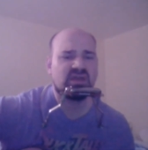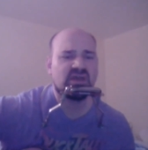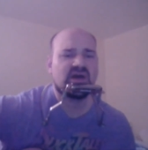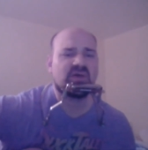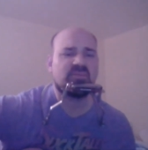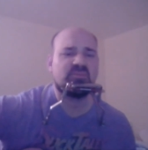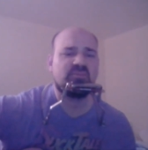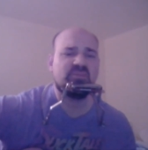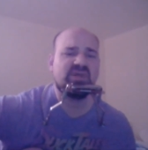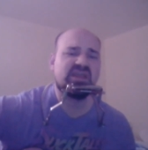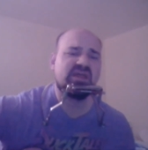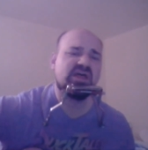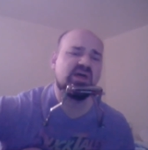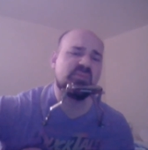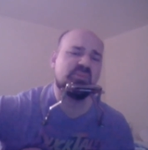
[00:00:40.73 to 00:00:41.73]
I met
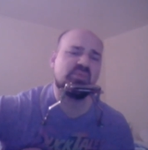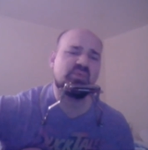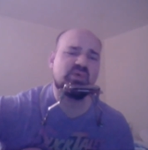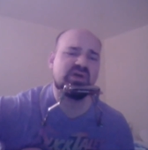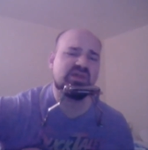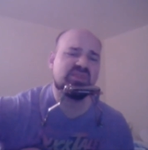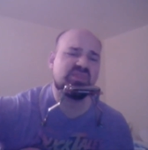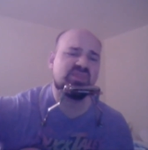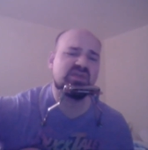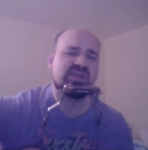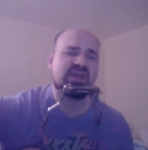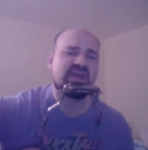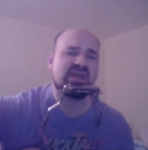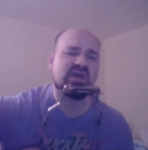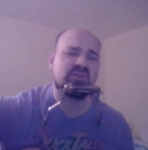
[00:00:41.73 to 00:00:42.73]
up with a
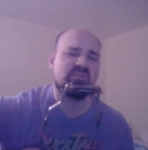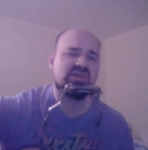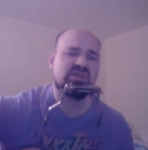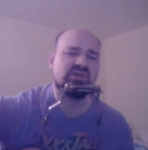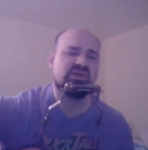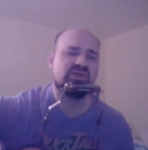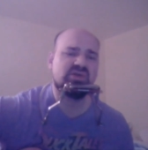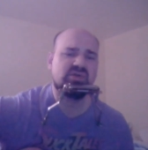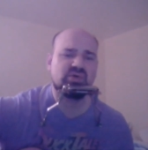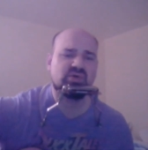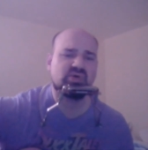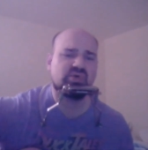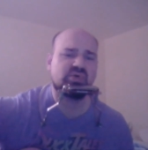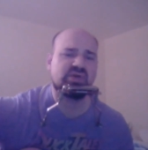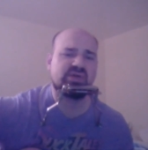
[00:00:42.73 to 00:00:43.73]
gambler.
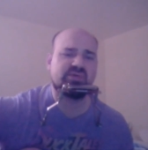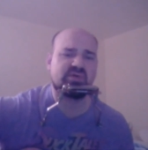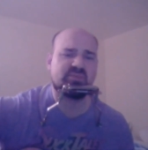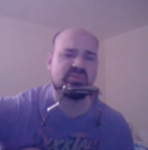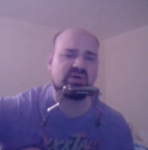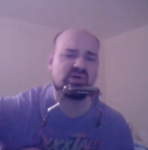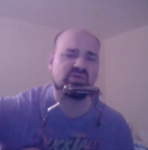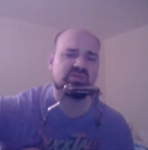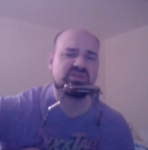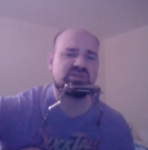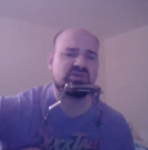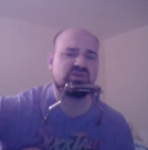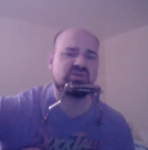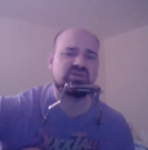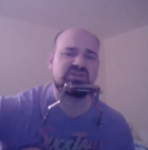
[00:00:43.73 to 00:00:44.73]
We were both
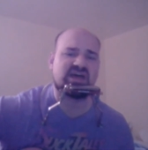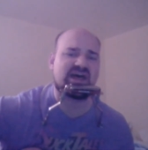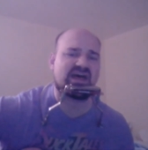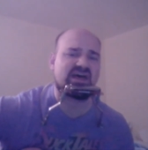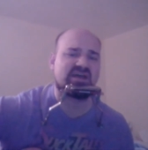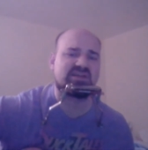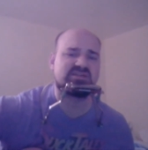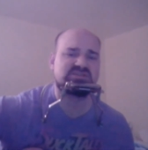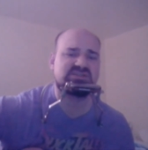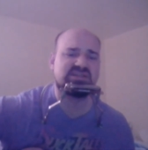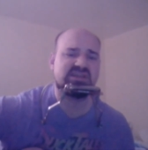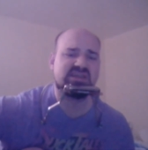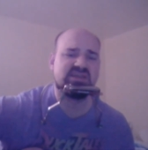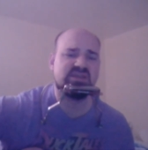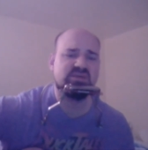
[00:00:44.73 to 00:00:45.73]
too tired to
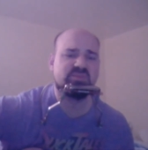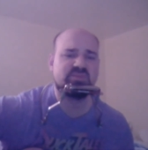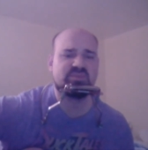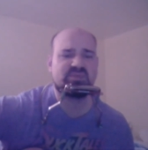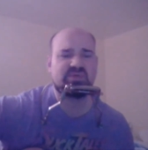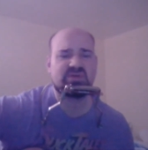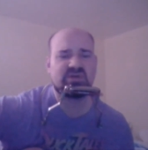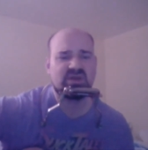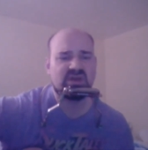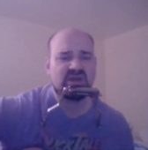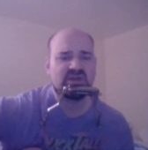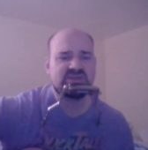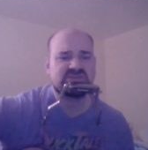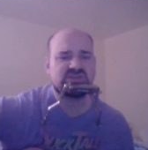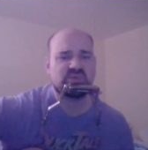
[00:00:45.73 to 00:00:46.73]
sleep,
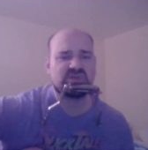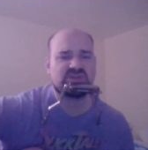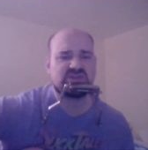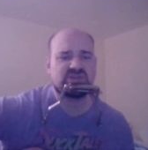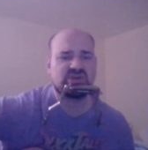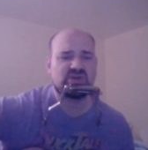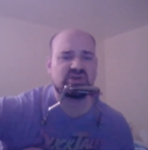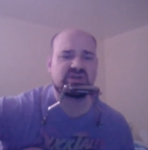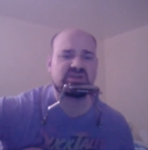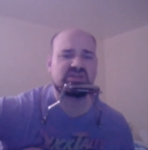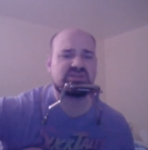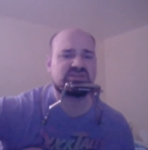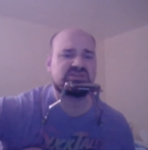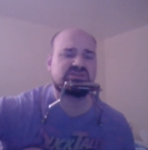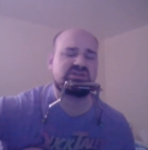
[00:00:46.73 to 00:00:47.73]
so we took
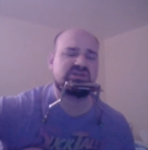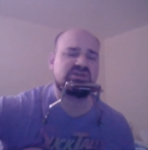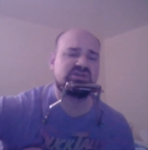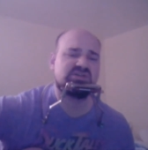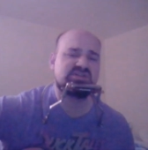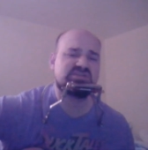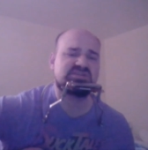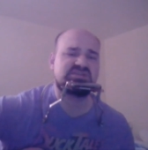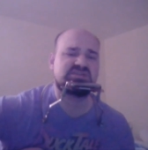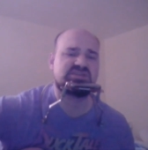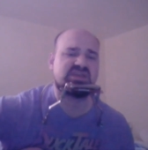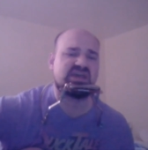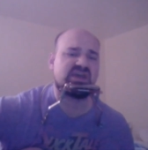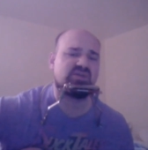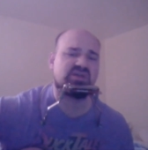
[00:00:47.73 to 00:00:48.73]
turns of
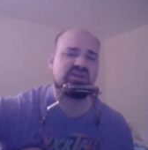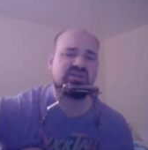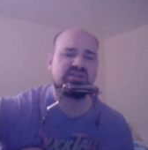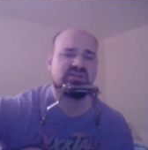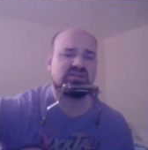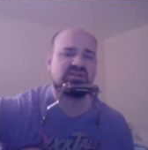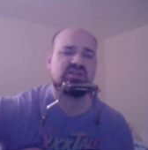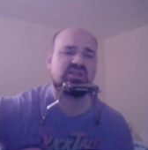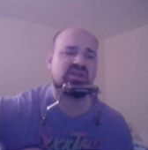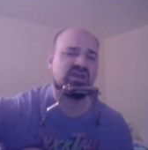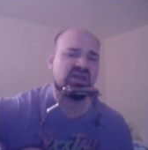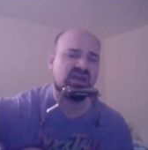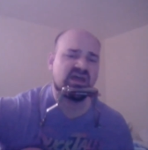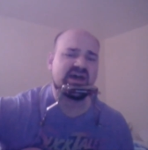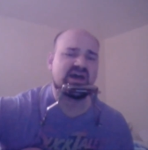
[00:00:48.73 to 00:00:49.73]
staring
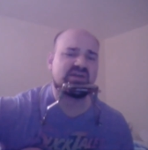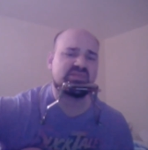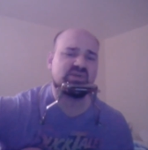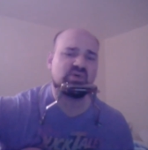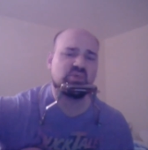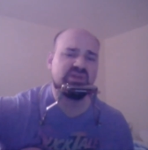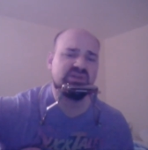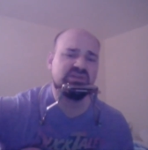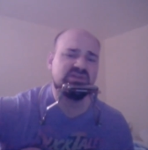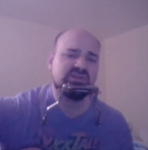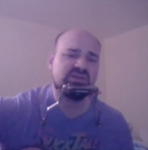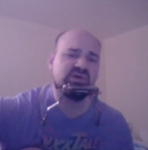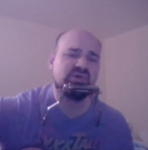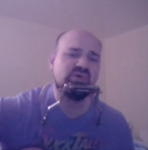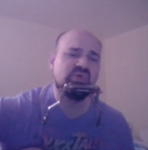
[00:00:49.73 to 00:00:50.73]
out the
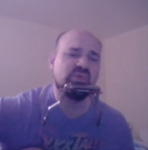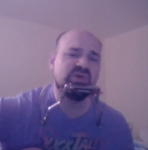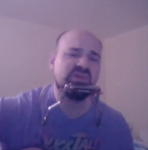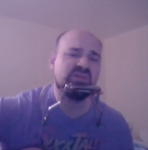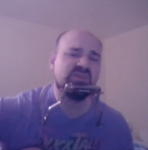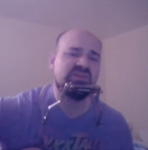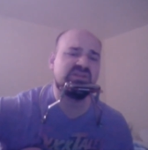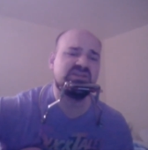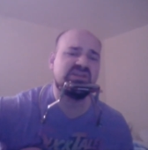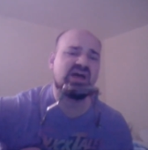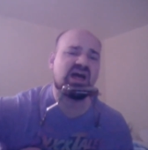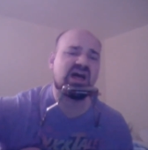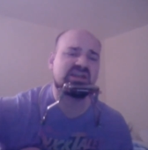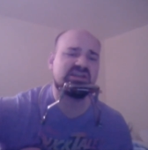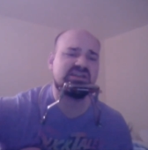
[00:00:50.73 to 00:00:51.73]
window in the
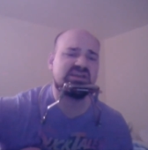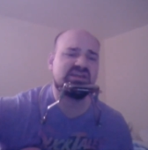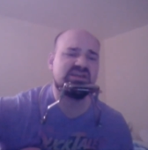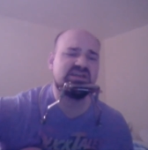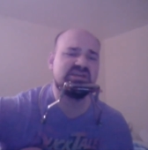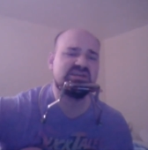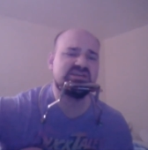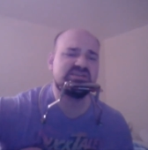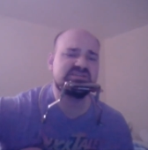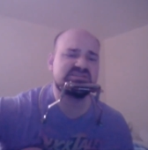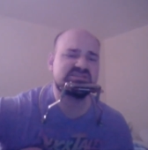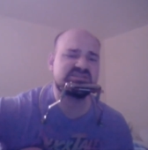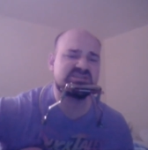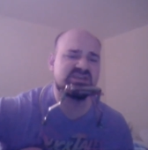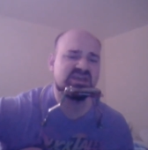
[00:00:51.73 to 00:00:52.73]

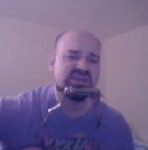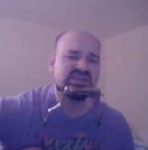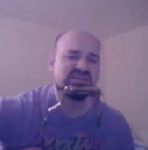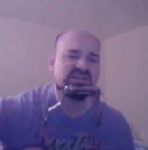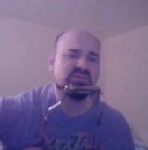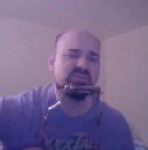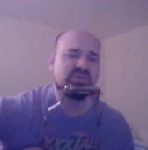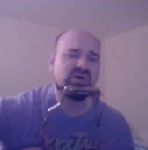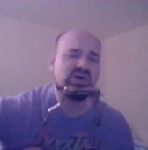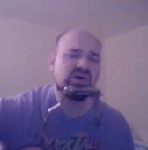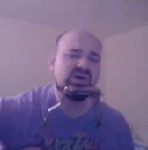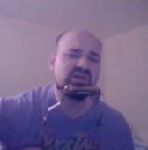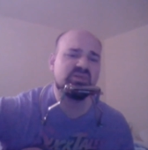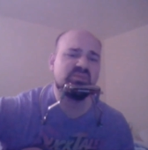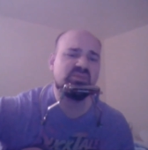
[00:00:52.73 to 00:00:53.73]
darkness till
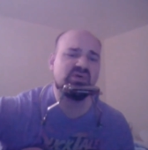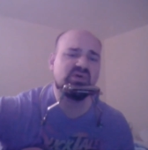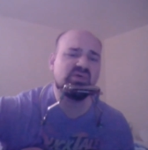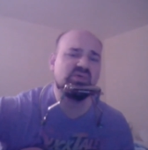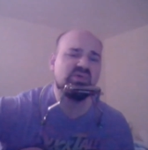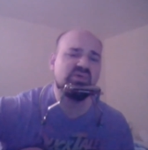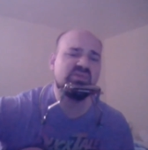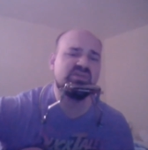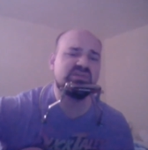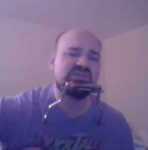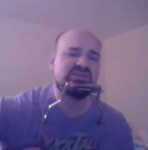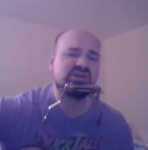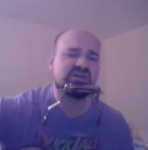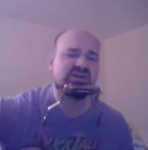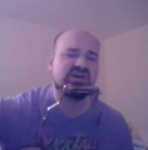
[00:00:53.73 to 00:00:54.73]
boredom
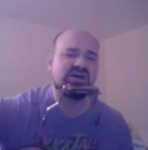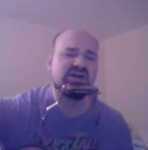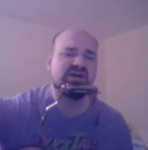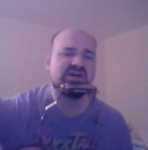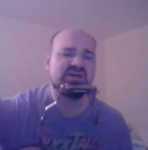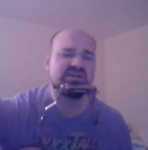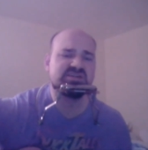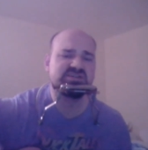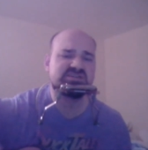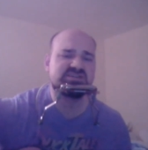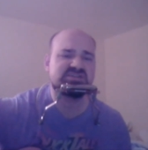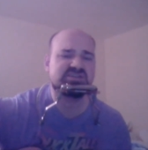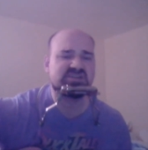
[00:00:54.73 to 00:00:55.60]
overtook us